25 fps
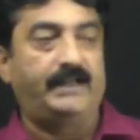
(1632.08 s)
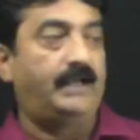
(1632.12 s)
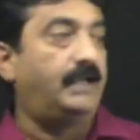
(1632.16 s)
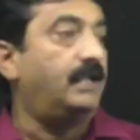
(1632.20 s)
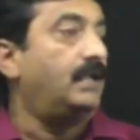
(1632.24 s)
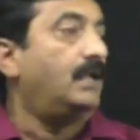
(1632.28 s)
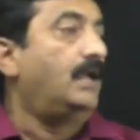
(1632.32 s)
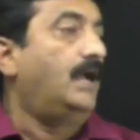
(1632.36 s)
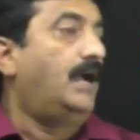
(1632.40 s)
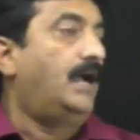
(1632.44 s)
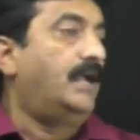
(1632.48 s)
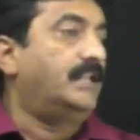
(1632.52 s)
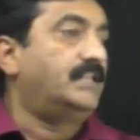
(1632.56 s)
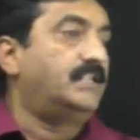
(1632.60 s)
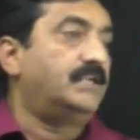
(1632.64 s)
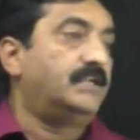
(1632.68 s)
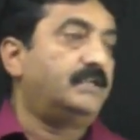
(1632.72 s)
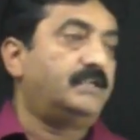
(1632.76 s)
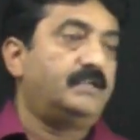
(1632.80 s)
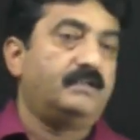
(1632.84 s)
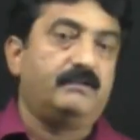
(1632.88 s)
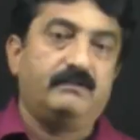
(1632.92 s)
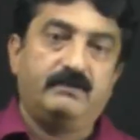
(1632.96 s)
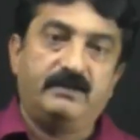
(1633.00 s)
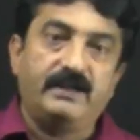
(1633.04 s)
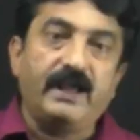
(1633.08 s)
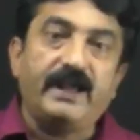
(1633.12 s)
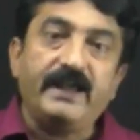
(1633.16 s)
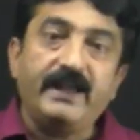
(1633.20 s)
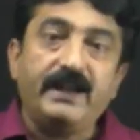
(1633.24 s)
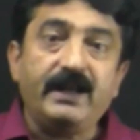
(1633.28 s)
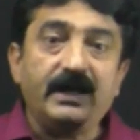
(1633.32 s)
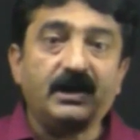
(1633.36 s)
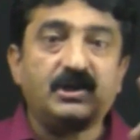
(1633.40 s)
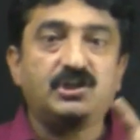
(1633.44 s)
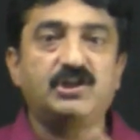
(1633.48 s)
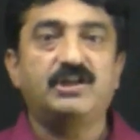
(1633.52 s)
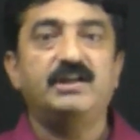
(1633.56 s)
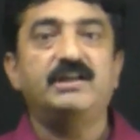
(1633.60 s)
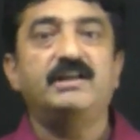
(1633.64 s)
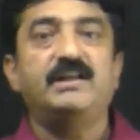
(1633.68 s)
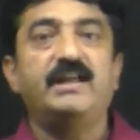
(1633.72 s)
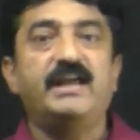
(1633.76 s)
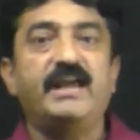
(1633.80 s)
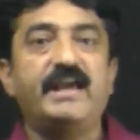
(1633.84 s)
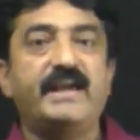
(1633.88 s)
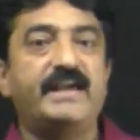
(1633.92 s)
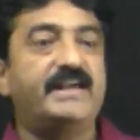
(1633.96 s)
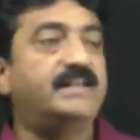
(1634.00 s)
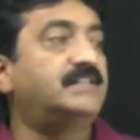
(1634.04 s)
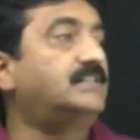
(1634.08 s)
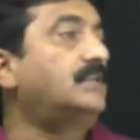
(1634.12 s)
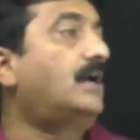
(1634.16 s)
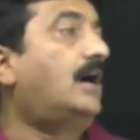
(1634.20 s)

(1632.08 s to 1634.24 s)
and the direction is